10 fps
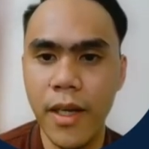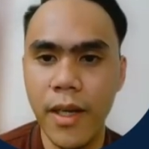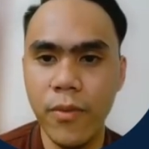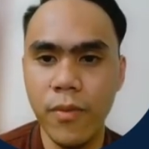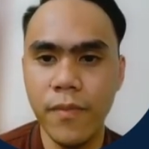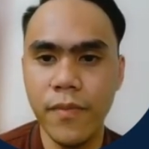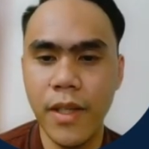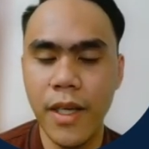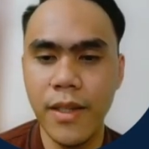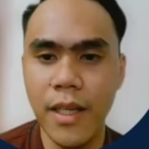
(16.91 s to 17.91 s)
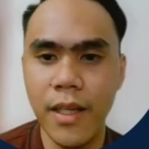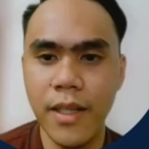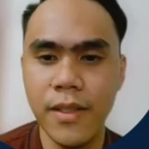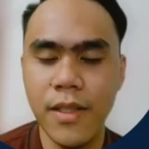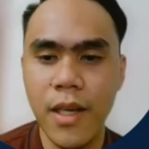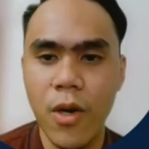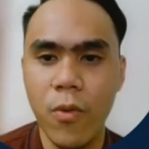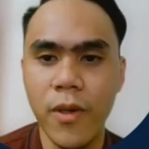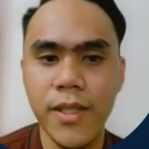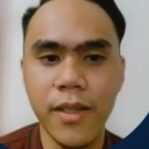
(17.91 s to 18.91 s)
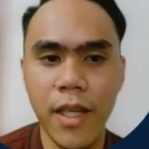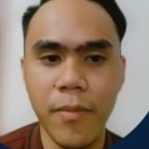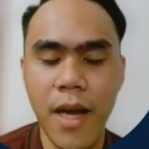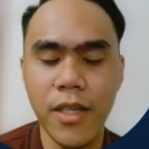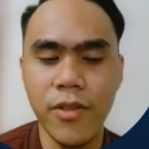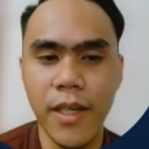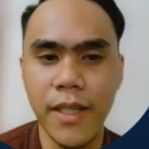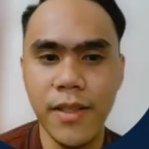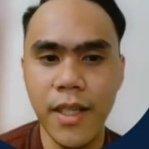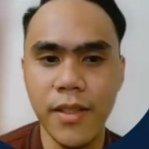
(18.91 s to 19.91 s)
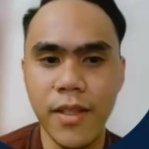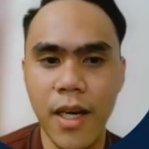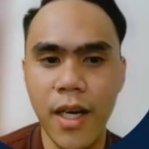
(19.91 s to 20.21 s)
and that is once a team actually exists,